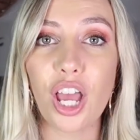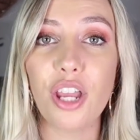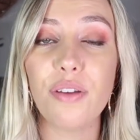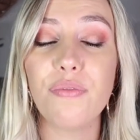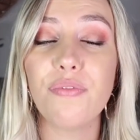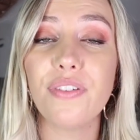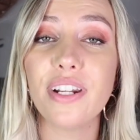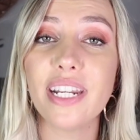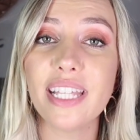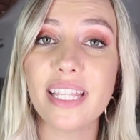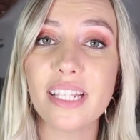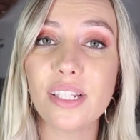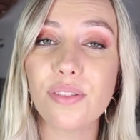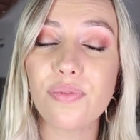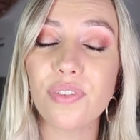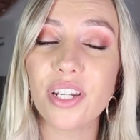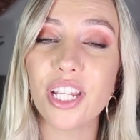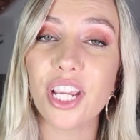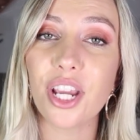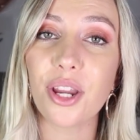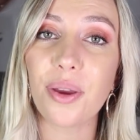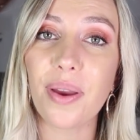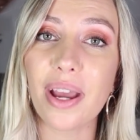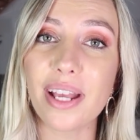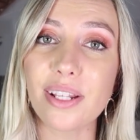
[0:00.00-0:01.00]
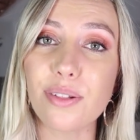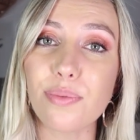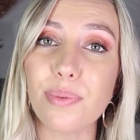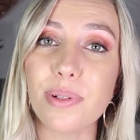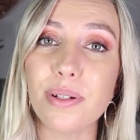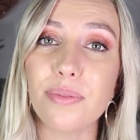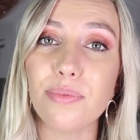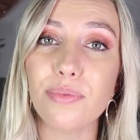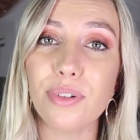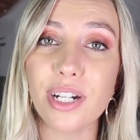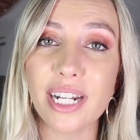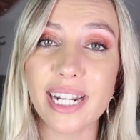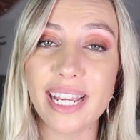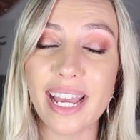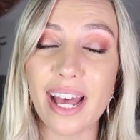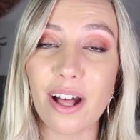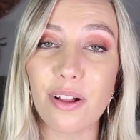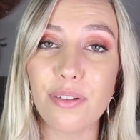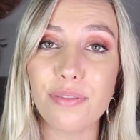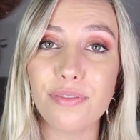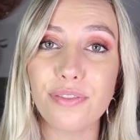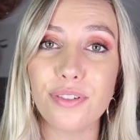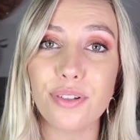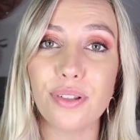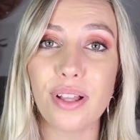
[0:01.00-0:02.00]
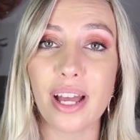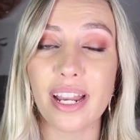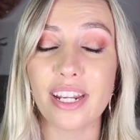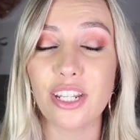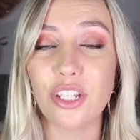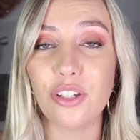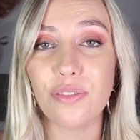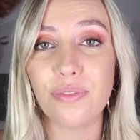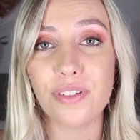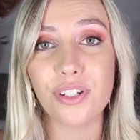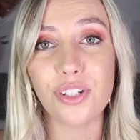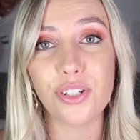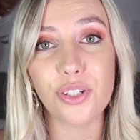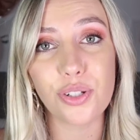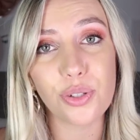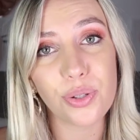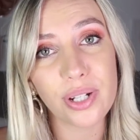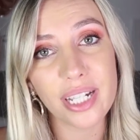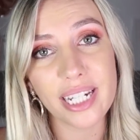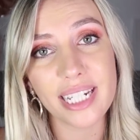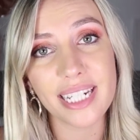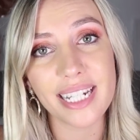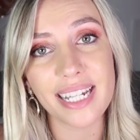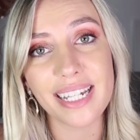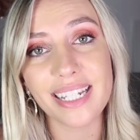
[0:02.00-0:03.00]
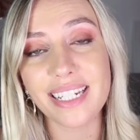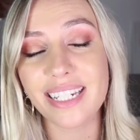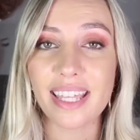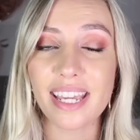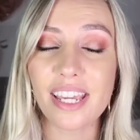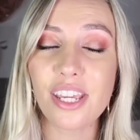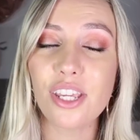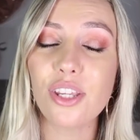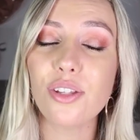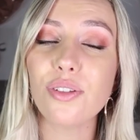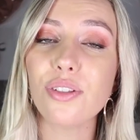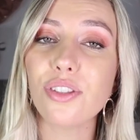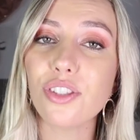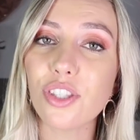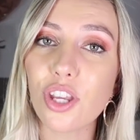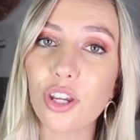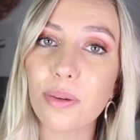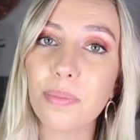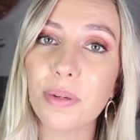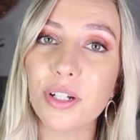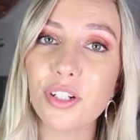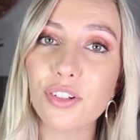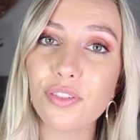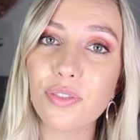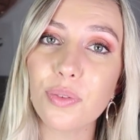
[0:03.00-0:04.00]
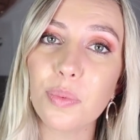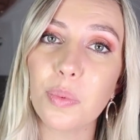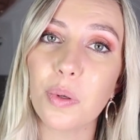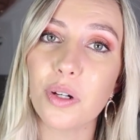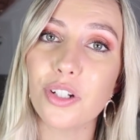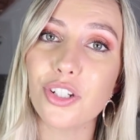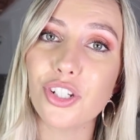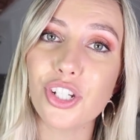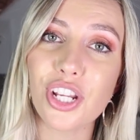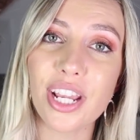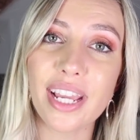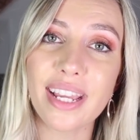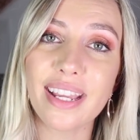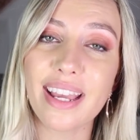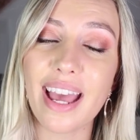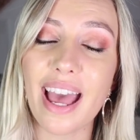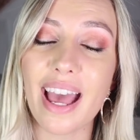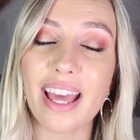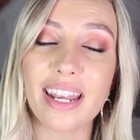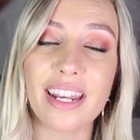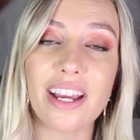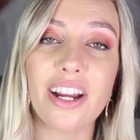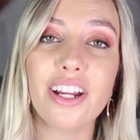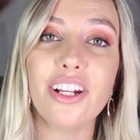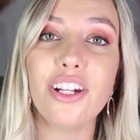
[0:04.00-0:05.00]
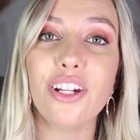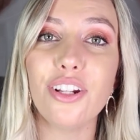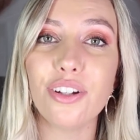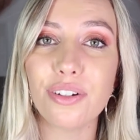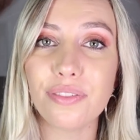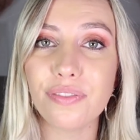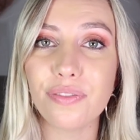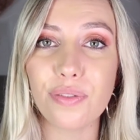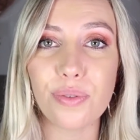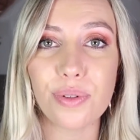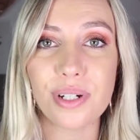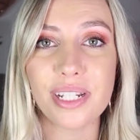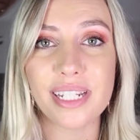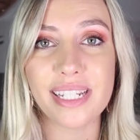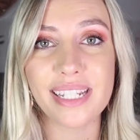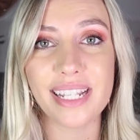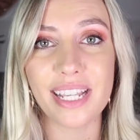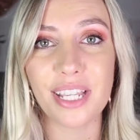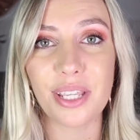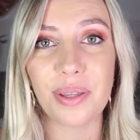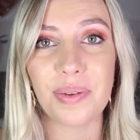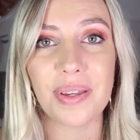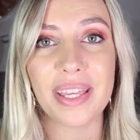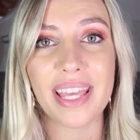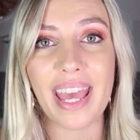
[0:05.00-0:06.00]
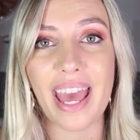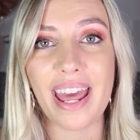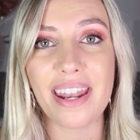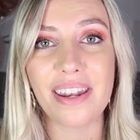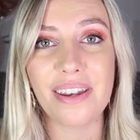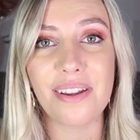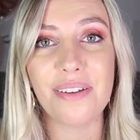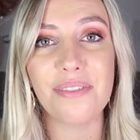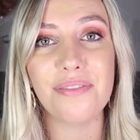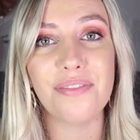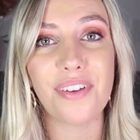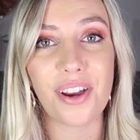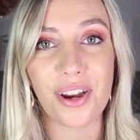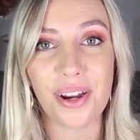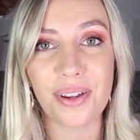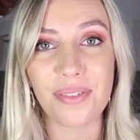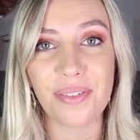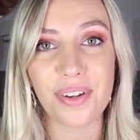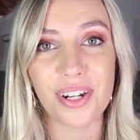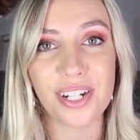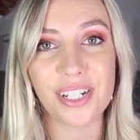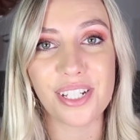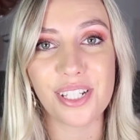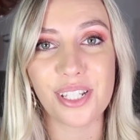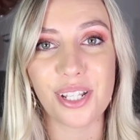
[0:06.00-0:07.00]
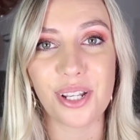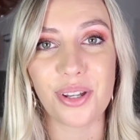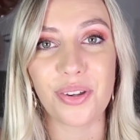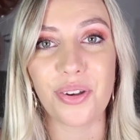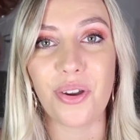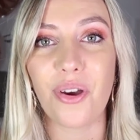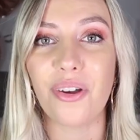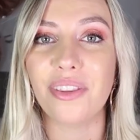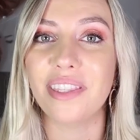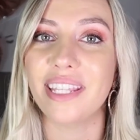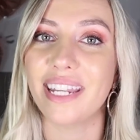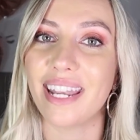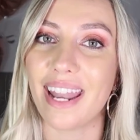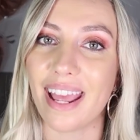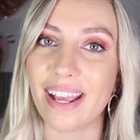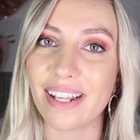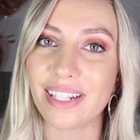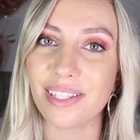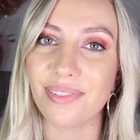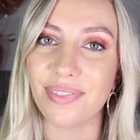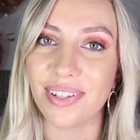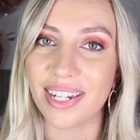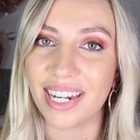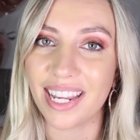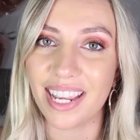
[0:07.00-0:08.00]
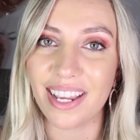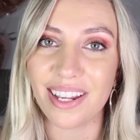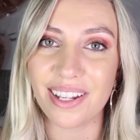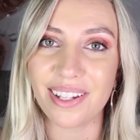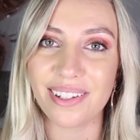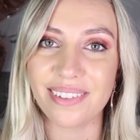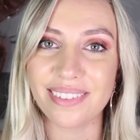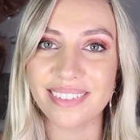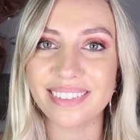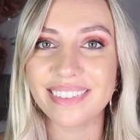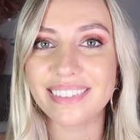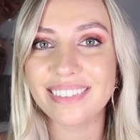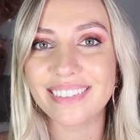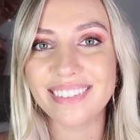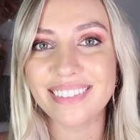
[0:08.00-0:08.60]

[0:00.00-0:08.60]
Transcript: Hopefully this video has been really helpful and you've enjoyed it. Thank you so much for watching, and I look forward to seeing you again very, very soon on the next video.